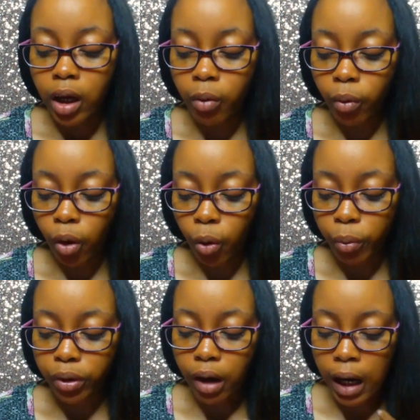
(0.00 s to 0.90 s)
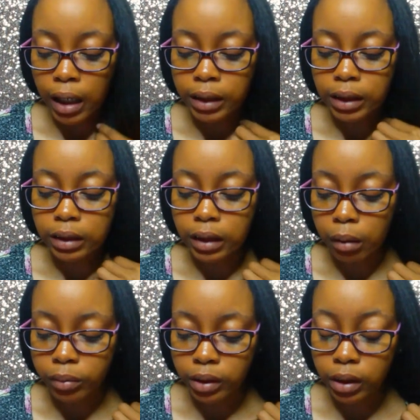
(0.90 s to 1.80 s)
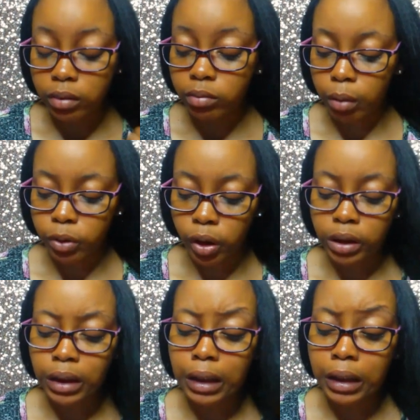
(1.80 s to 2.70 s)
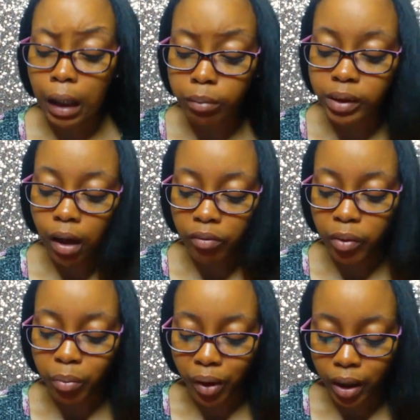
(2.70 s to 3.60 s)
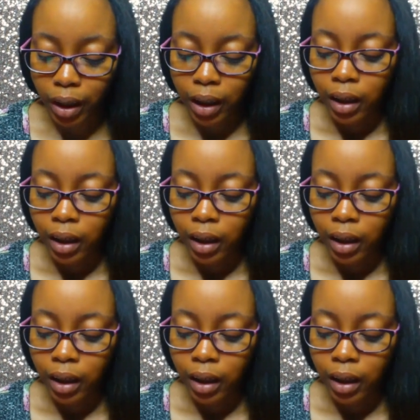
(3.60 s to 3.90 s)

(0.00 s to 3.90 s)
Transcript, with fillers: It will open your eyes to depth to I'm sorry, to the depths of the book.